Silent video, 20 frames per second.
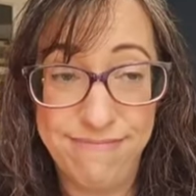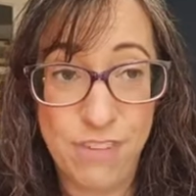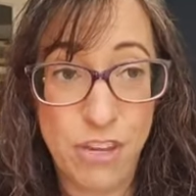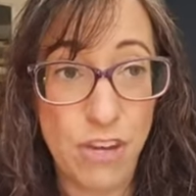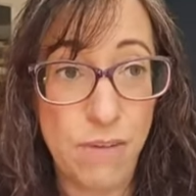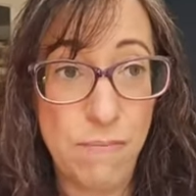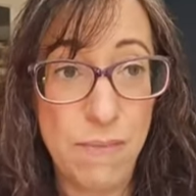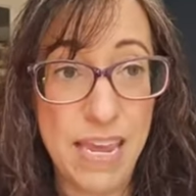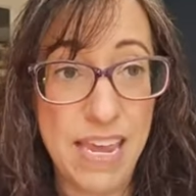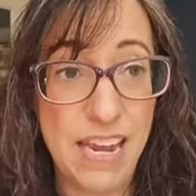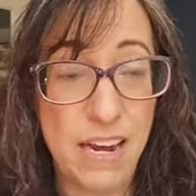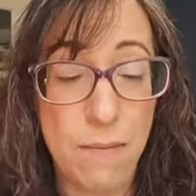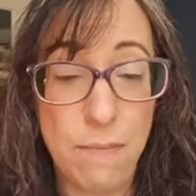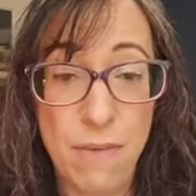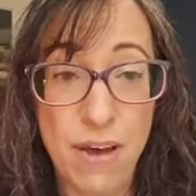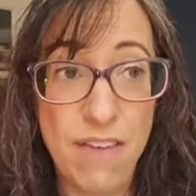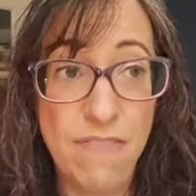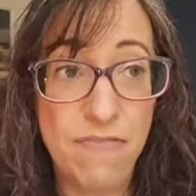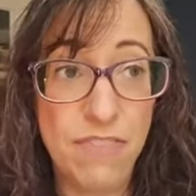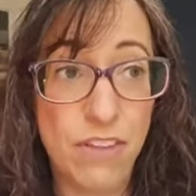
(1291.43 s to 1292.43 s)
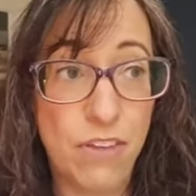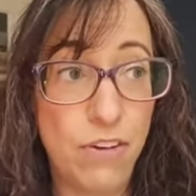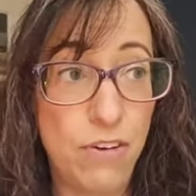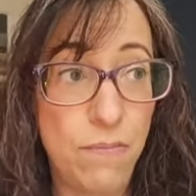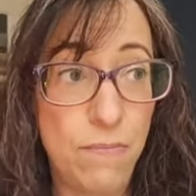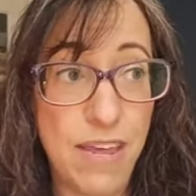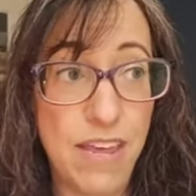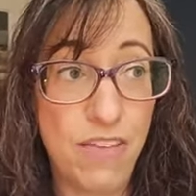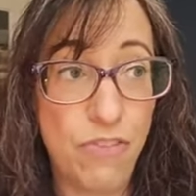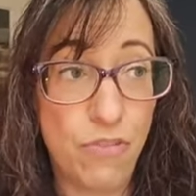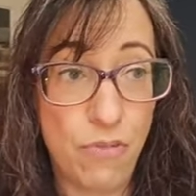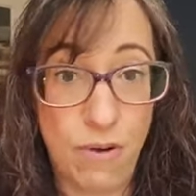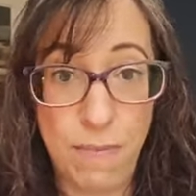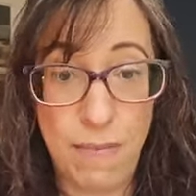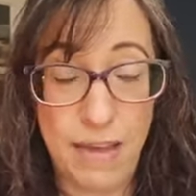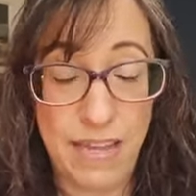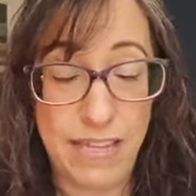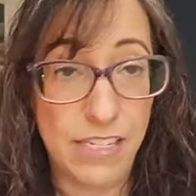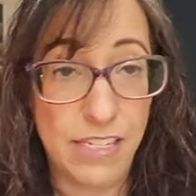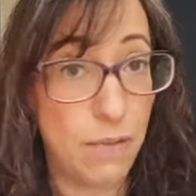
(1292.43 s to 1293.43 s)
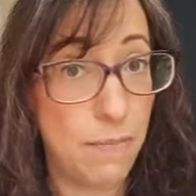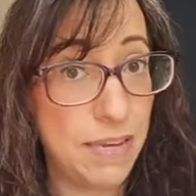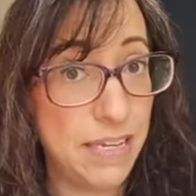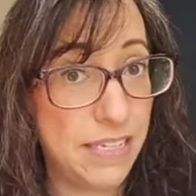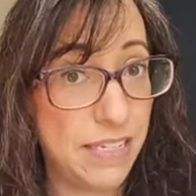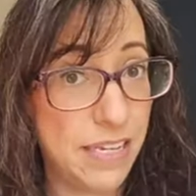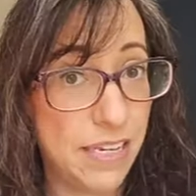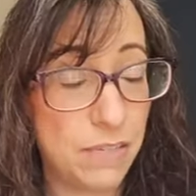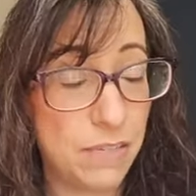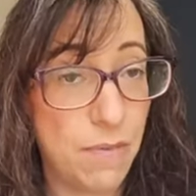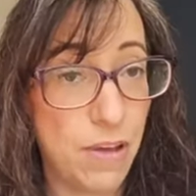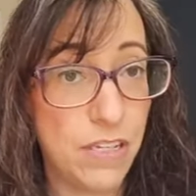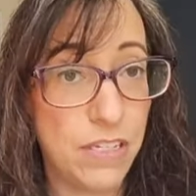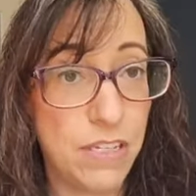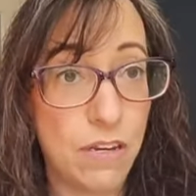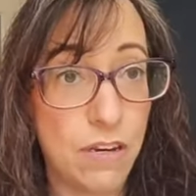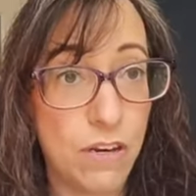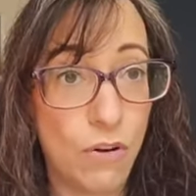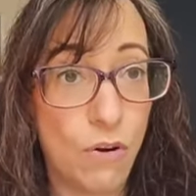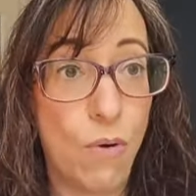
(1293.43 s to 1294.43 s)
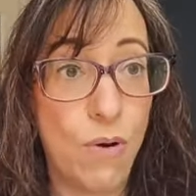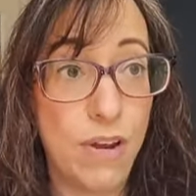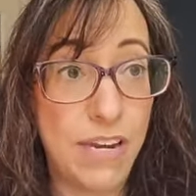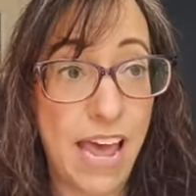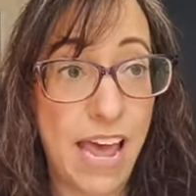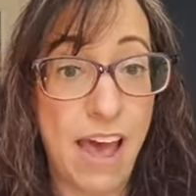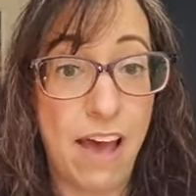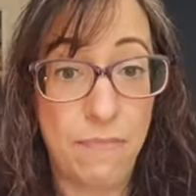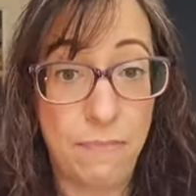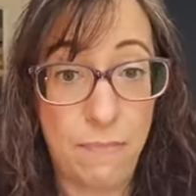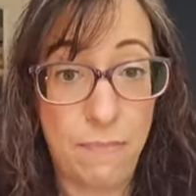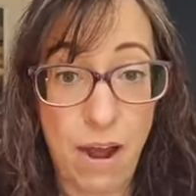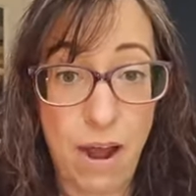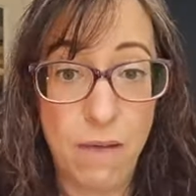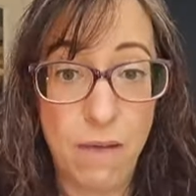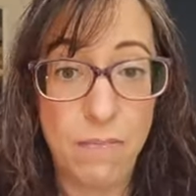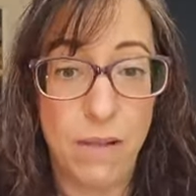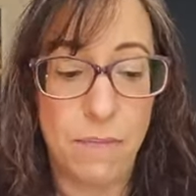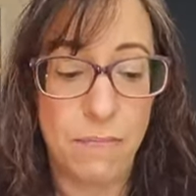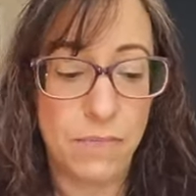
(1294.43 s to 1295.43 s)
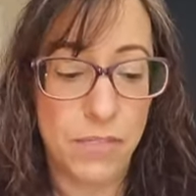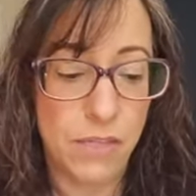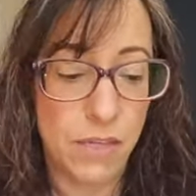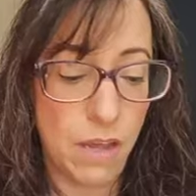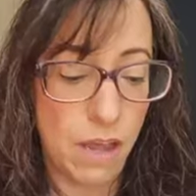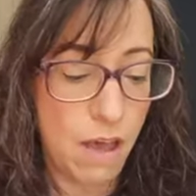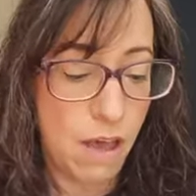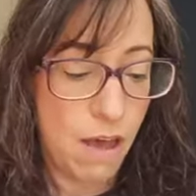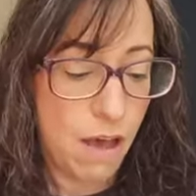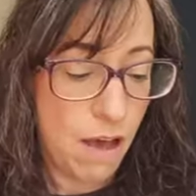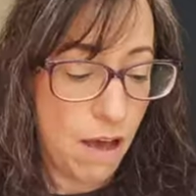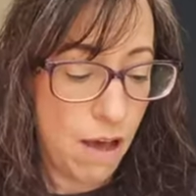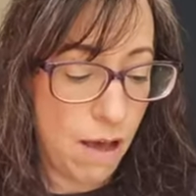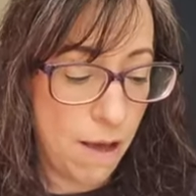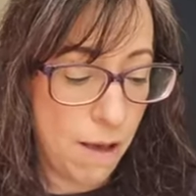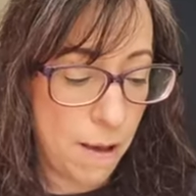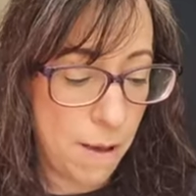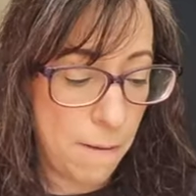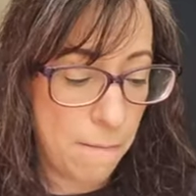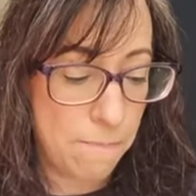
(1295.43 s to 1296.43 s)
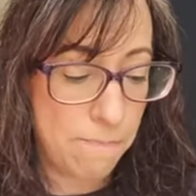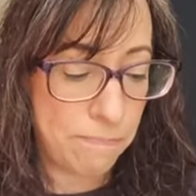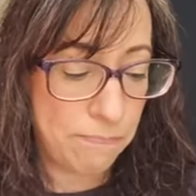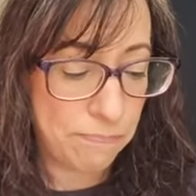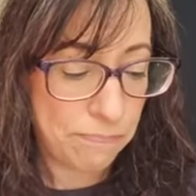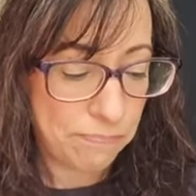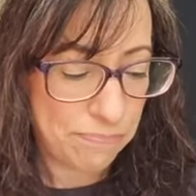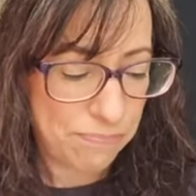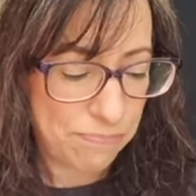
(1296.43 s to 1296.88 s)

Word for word: Could be in a month, could be in three months, could be six months. You're going to have problems. Um,